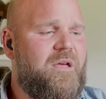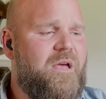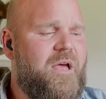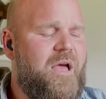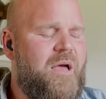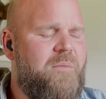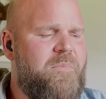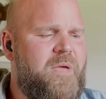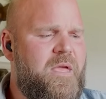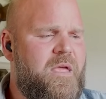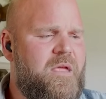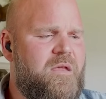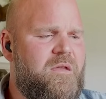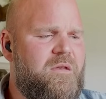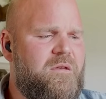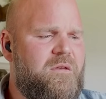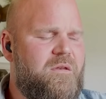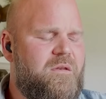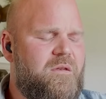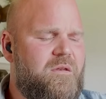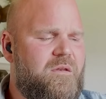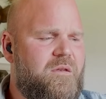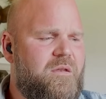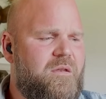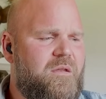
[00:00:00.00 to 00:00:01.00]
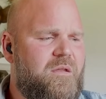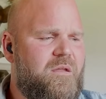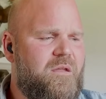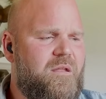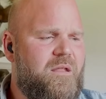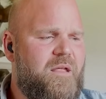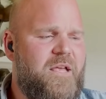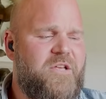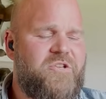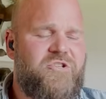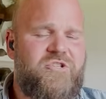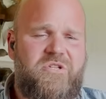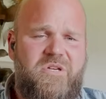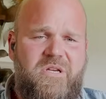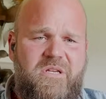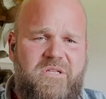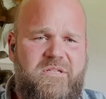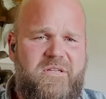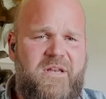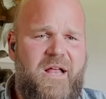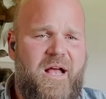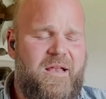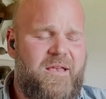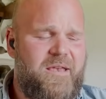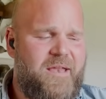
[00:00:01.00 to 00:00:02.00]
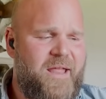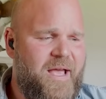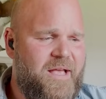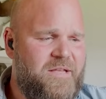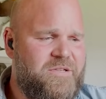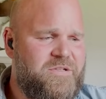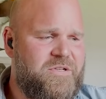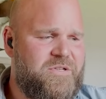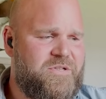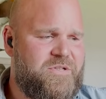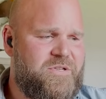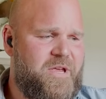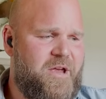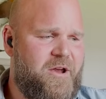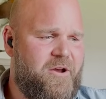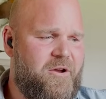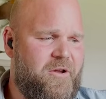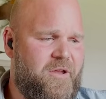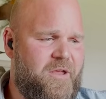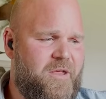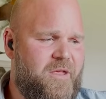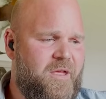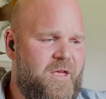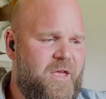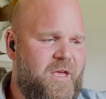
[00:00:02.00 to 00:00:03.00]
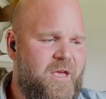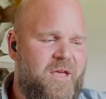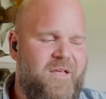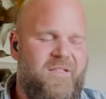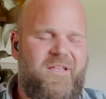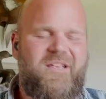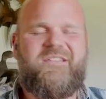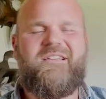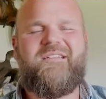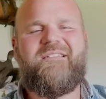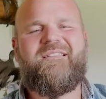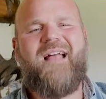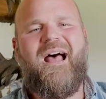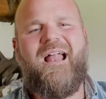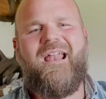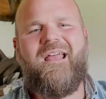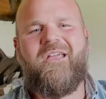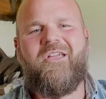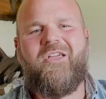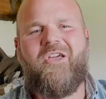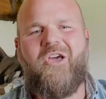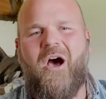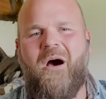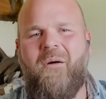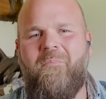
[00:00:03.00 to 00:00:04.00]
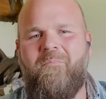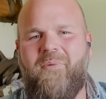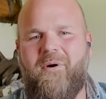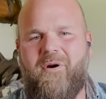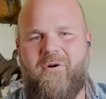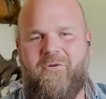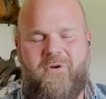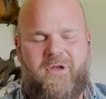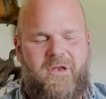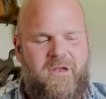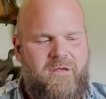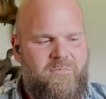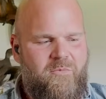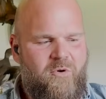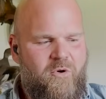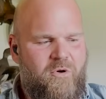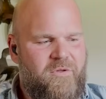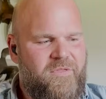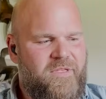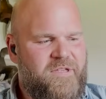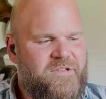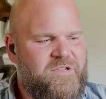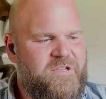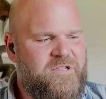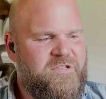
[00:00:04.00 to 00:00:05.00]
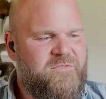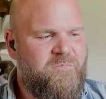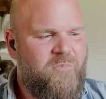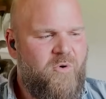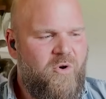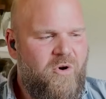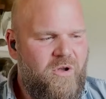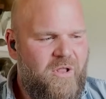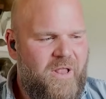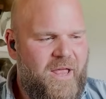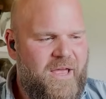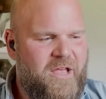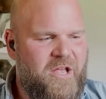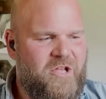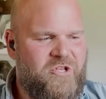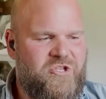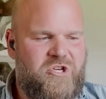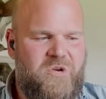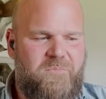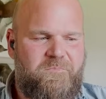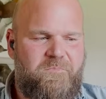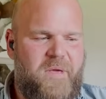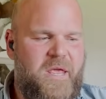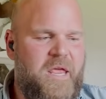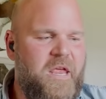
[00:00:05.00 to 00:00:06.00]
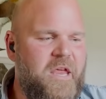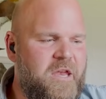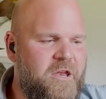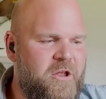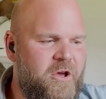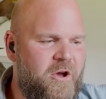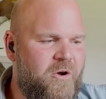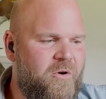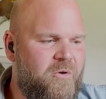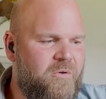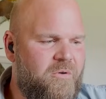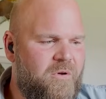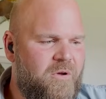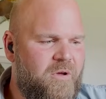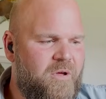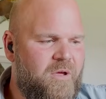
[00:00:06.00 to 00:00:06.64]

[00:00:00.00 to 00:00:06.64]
I mean, it's just not necessary. This is not a gumbo anymore. This is more like a cioppino.